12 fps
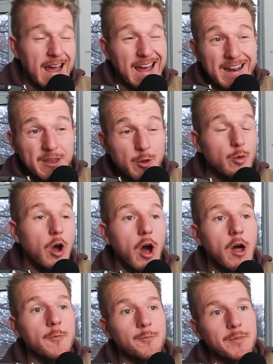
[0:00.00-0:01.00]
And you
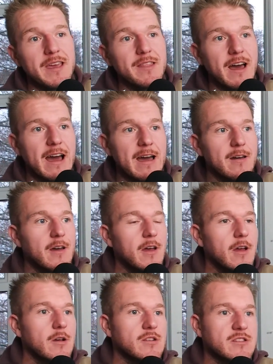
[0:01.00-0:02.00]
can't beat that.
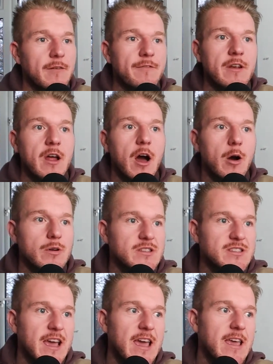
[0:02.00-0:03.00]
Something that I would
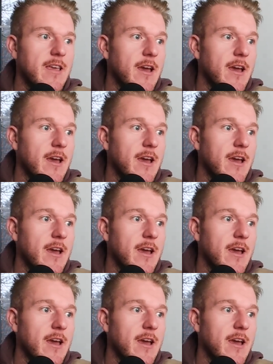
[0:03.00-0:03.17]
say,